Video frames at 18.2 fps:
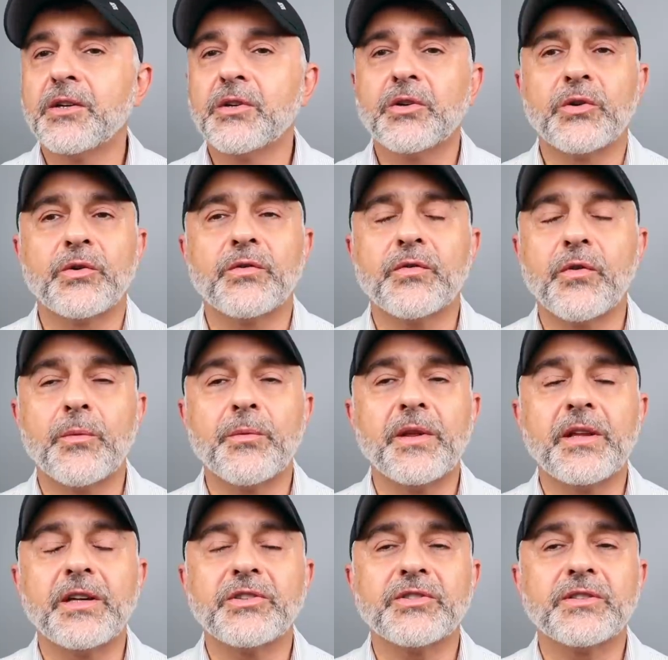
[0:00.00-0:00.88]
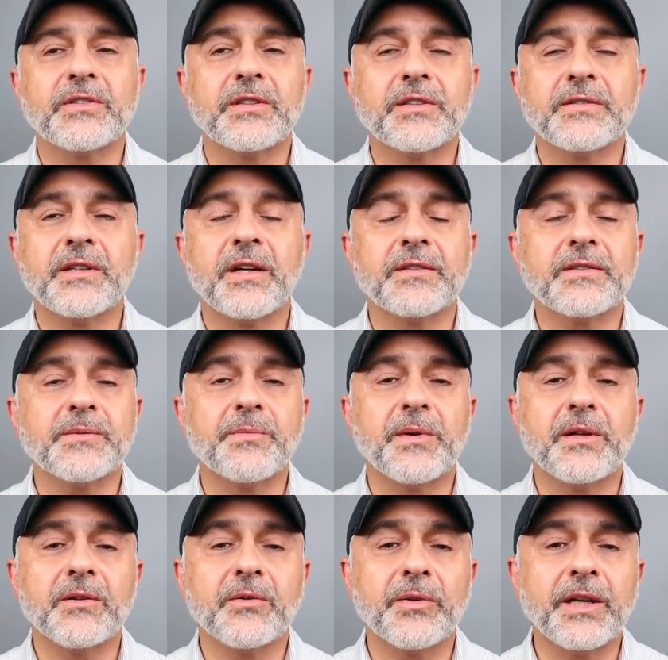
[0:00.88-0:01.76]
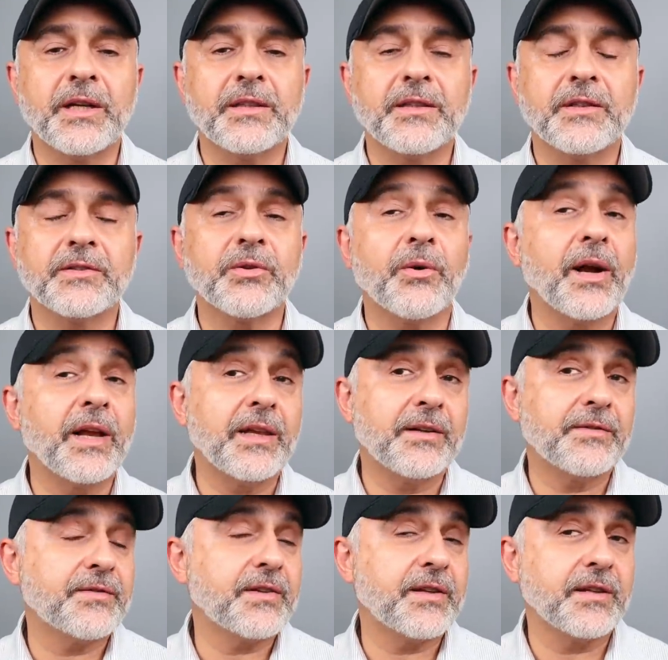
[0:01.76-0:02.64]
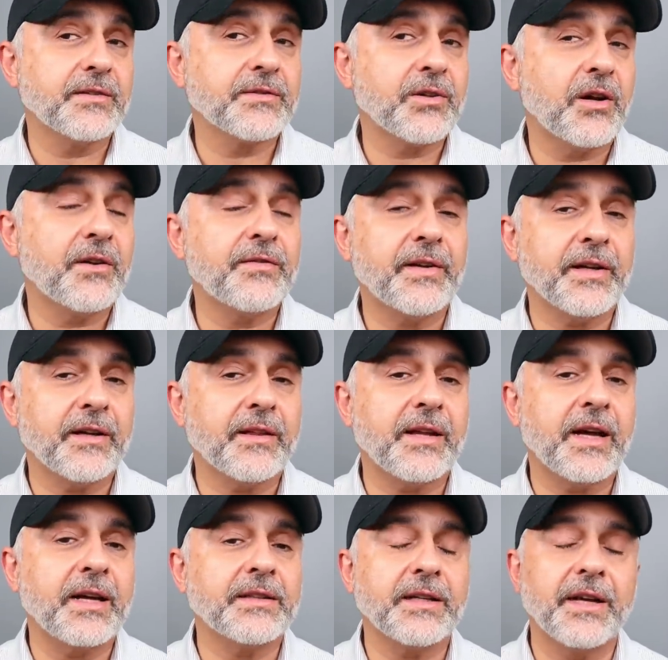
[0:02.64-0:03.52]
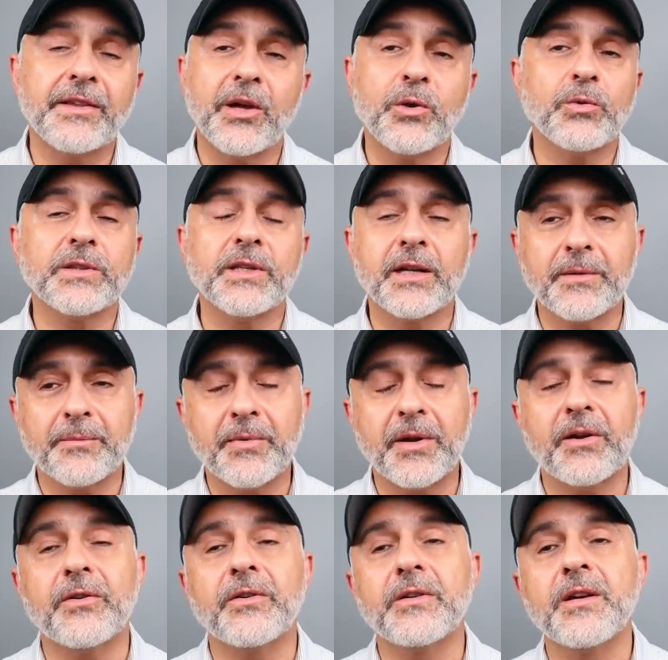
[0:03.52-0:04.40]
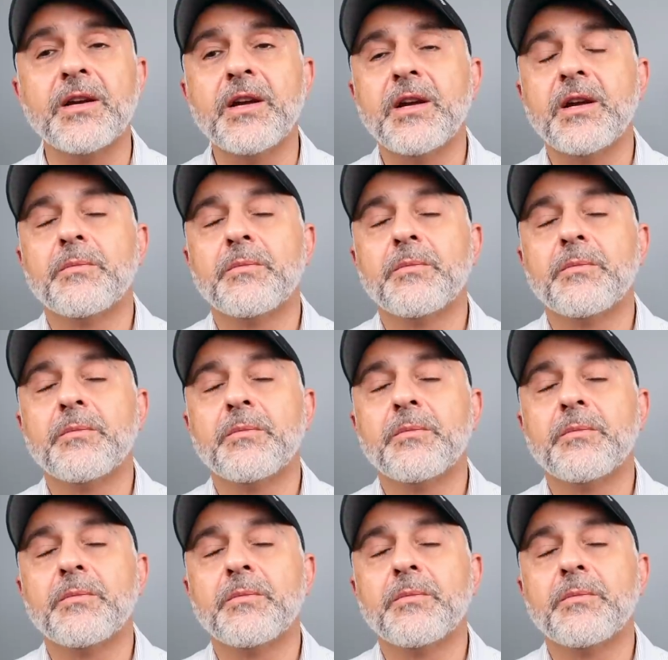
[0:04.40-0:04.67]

Current formulation does not smell great, so I left things off like that, and they will not appear in